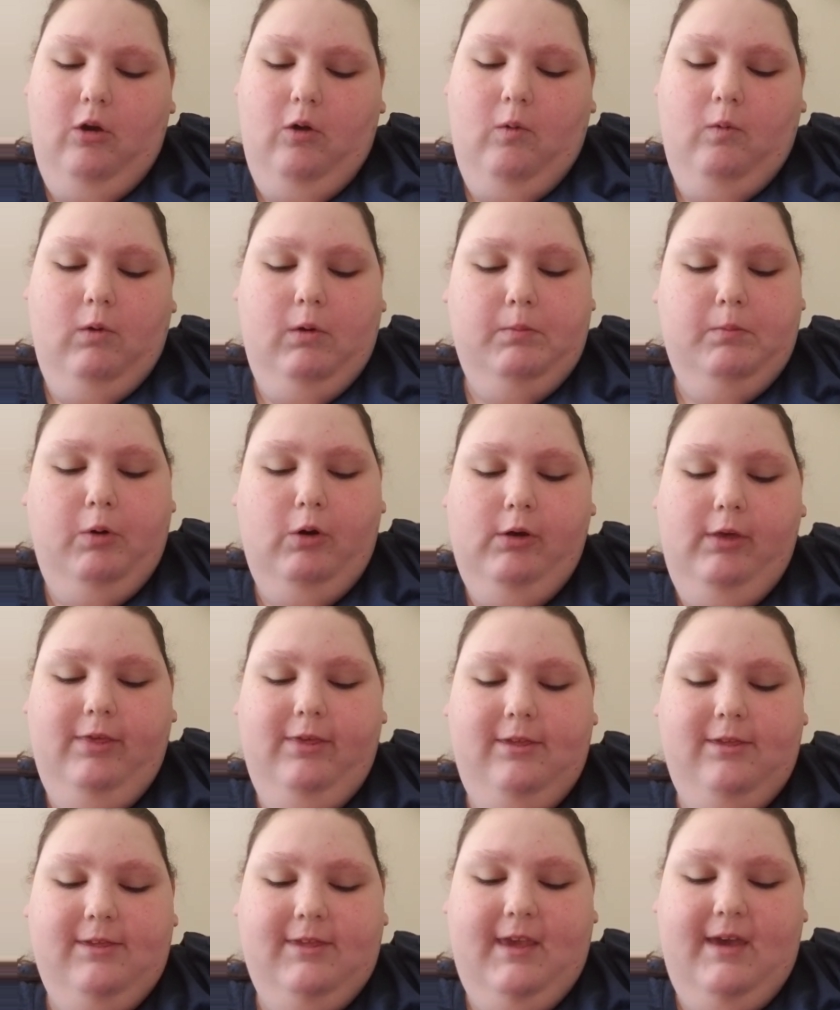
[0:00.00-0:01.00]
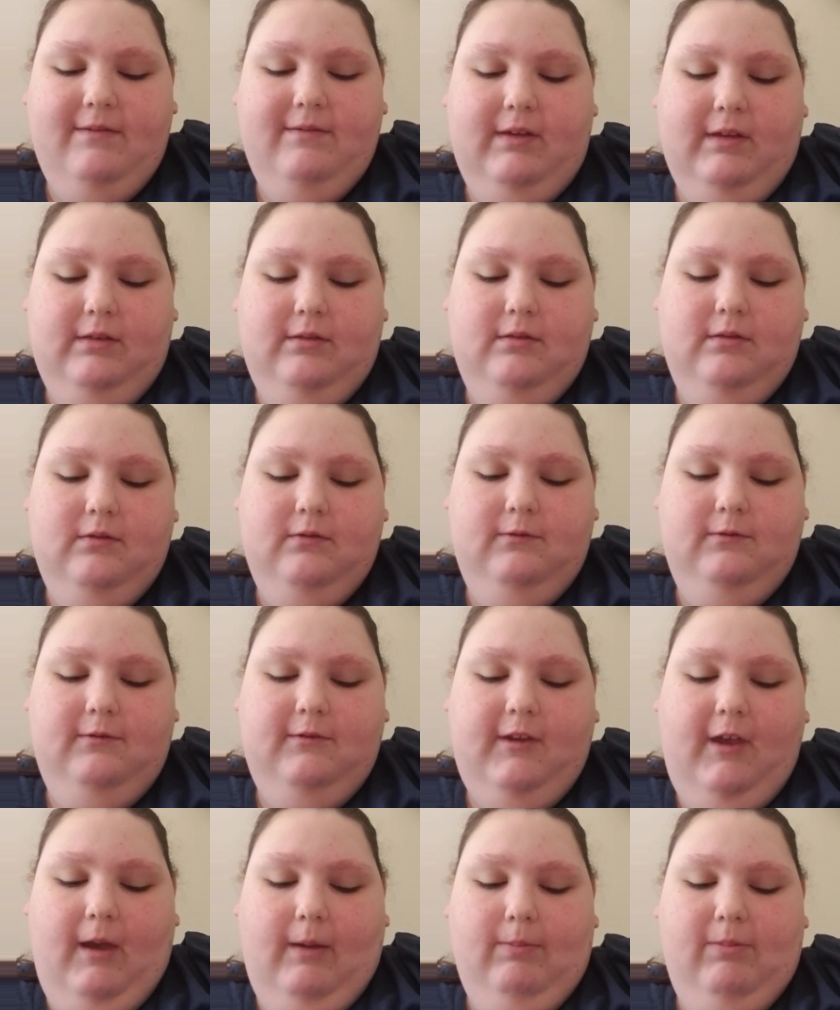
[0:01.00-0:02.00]
1.7
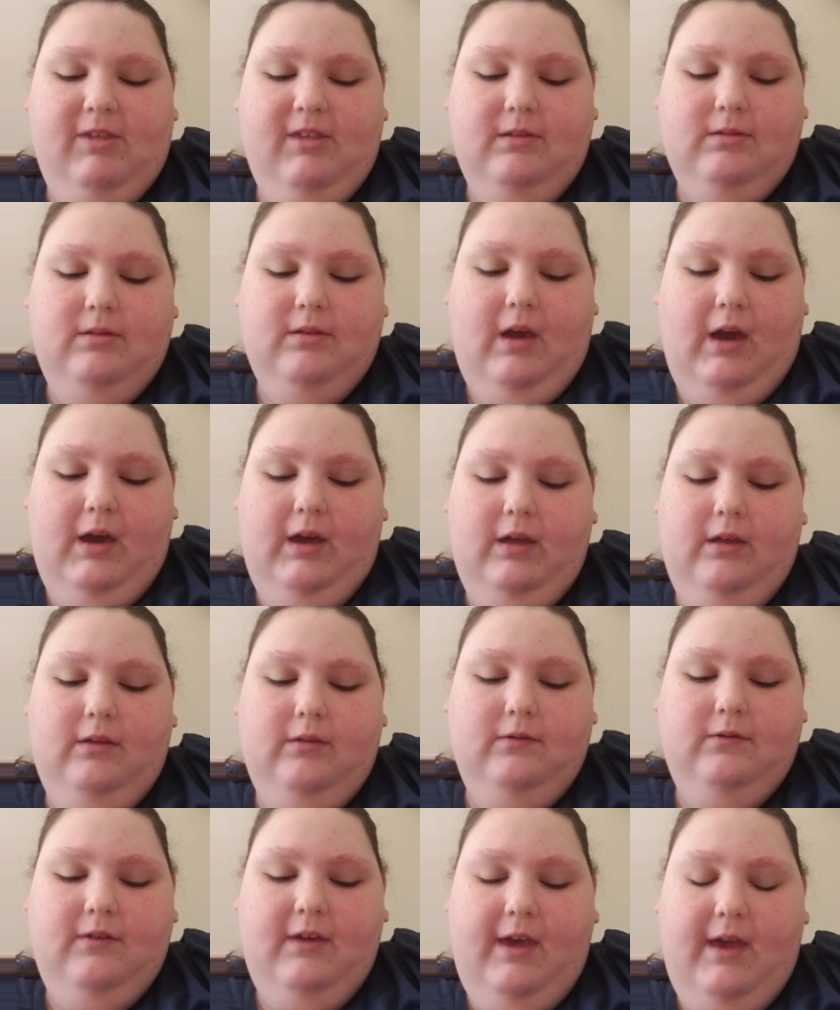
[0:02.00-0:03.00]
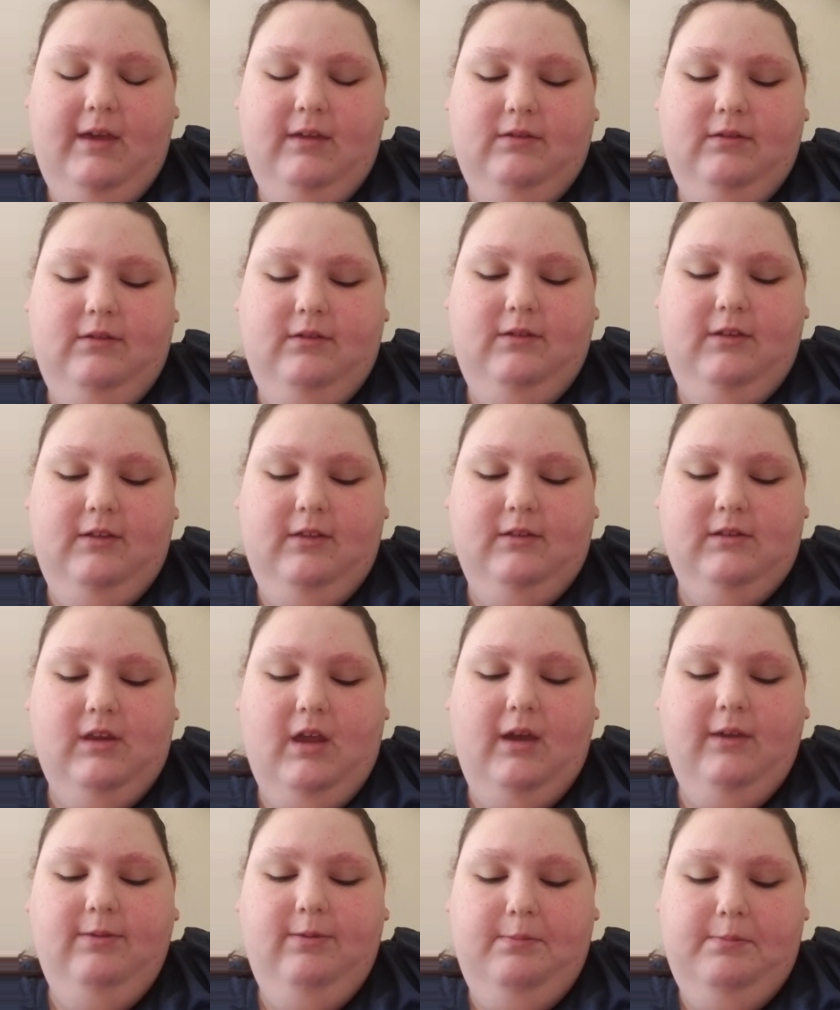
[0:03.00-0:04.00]
times not 10 to the
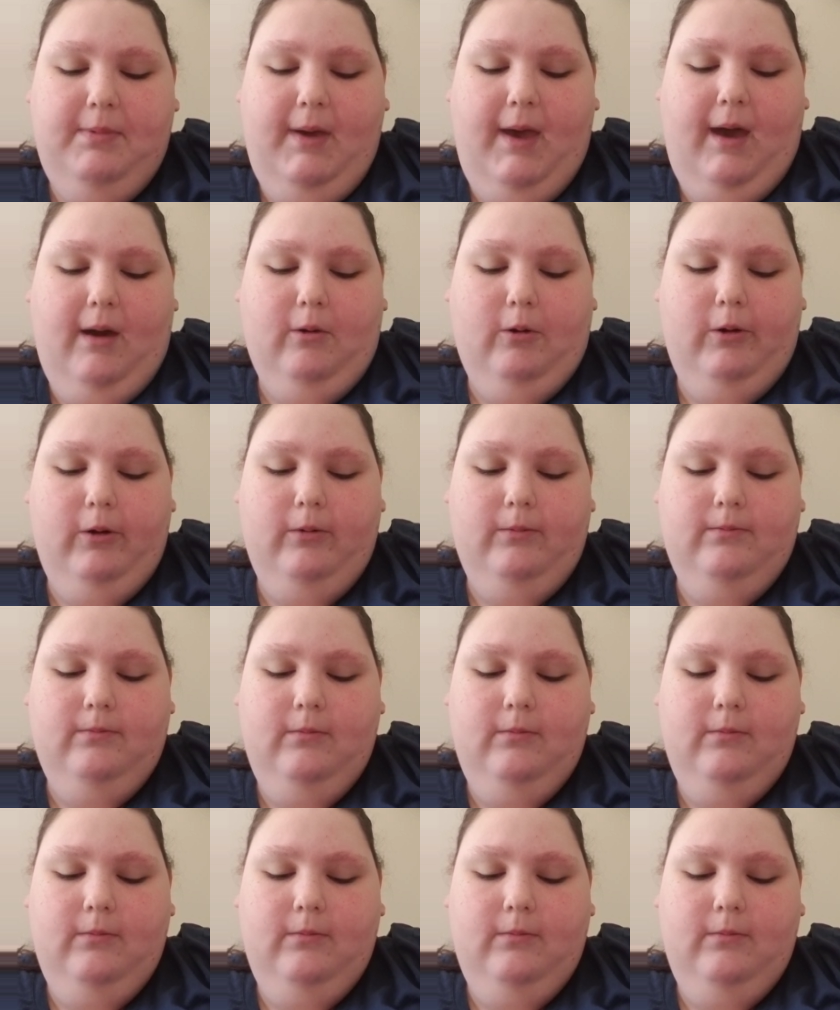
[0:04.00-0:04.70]
9th power.